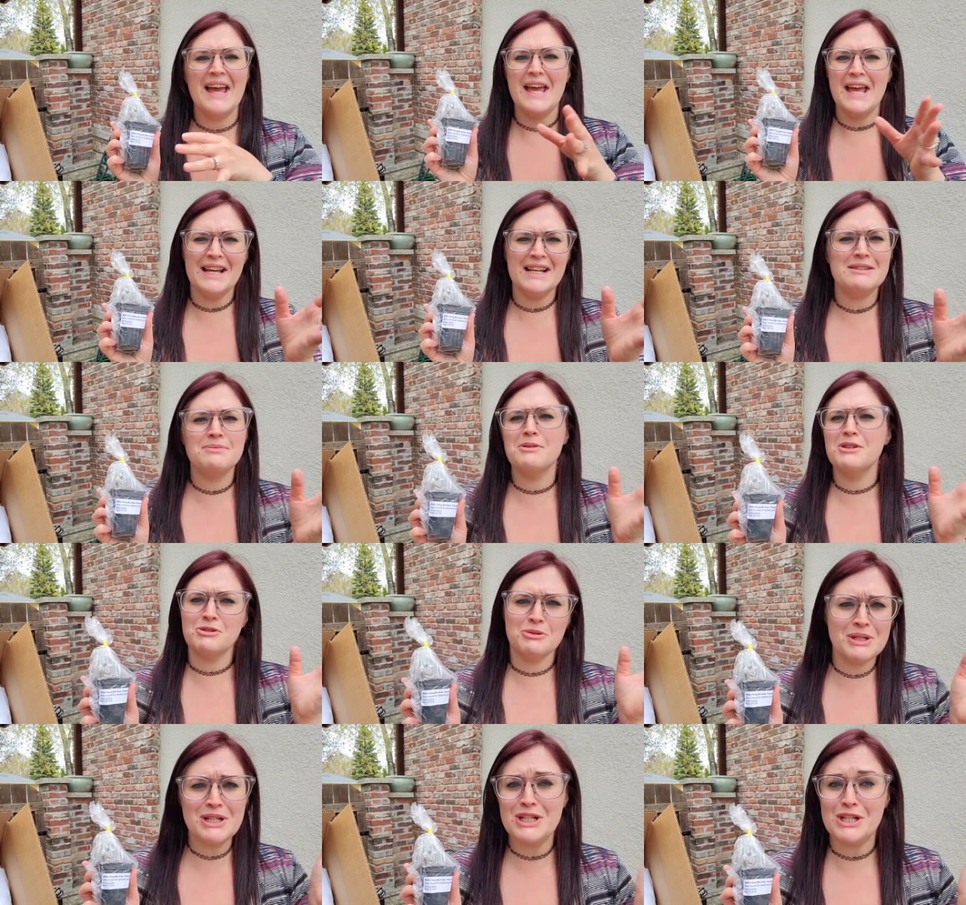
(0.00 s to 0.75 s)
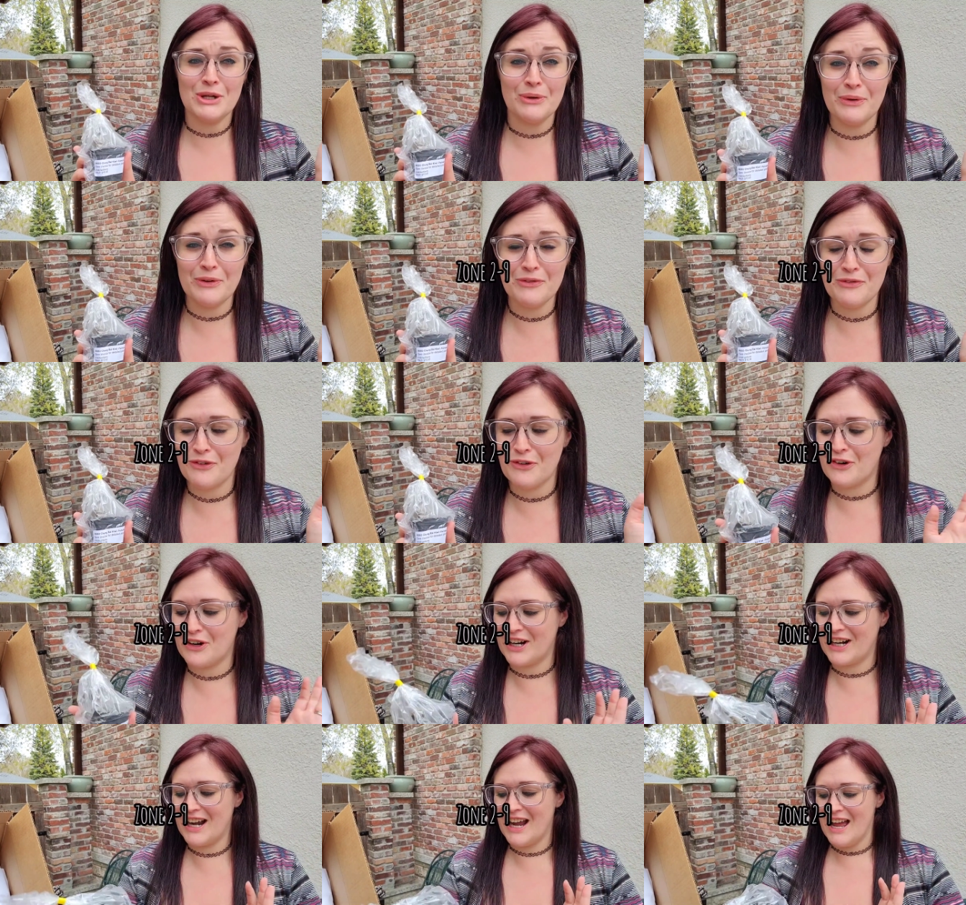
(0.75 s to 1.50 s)
It's between two and
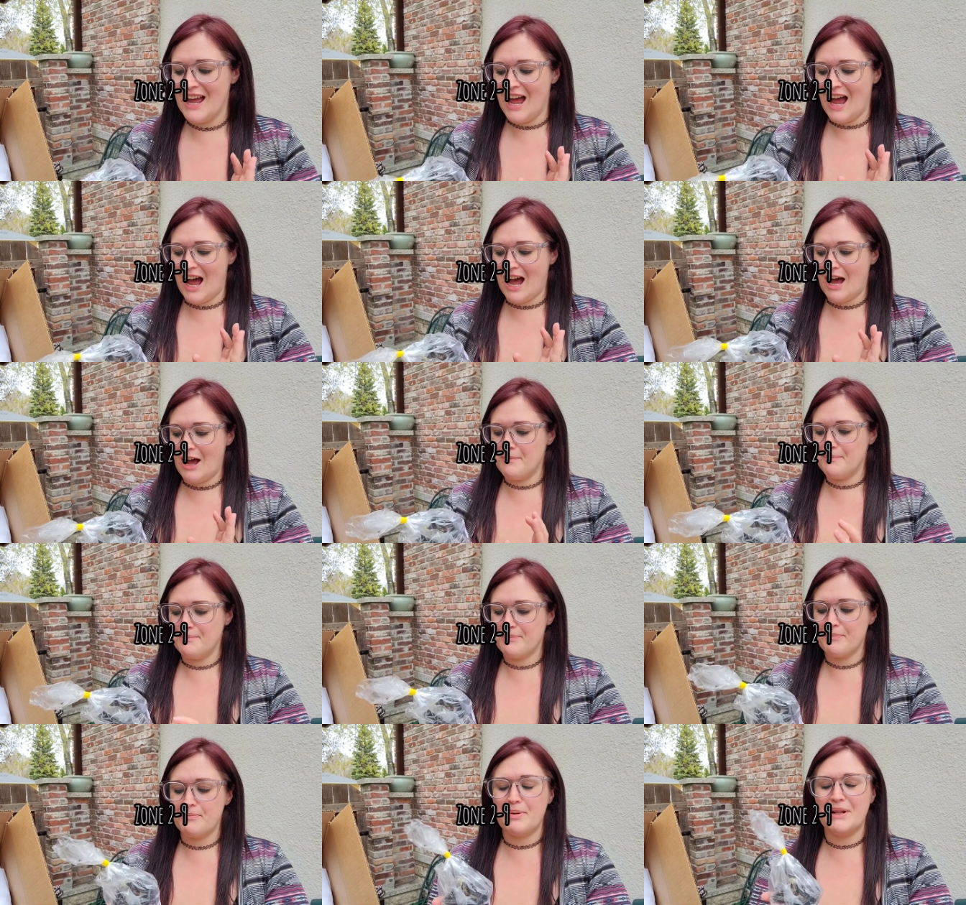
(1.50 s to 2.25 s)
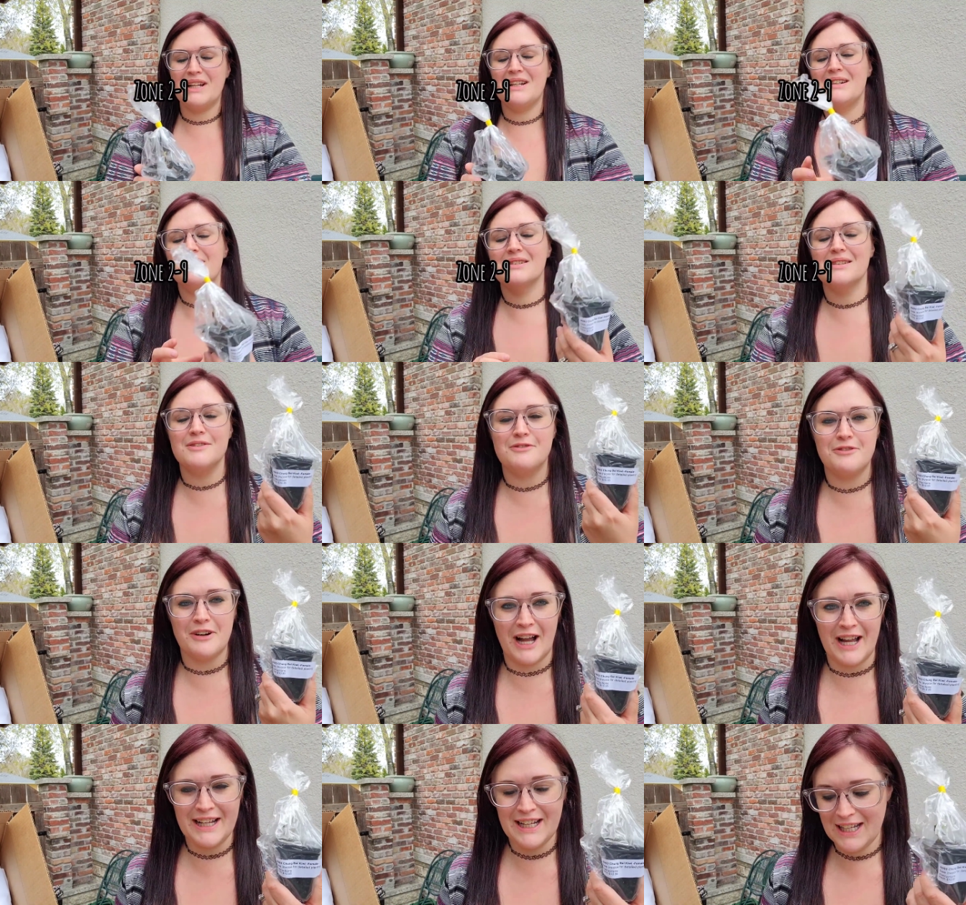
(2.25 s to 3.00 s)
four, um, but it is a
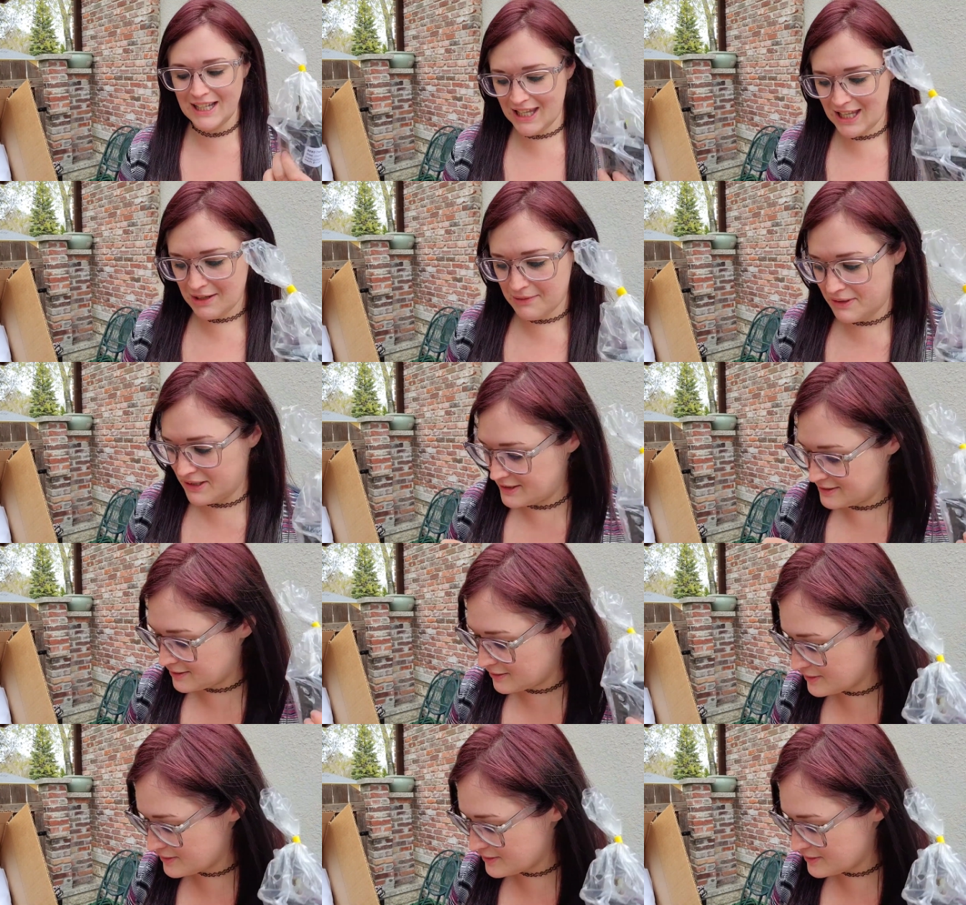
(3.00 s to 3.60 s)
vining kiwi. So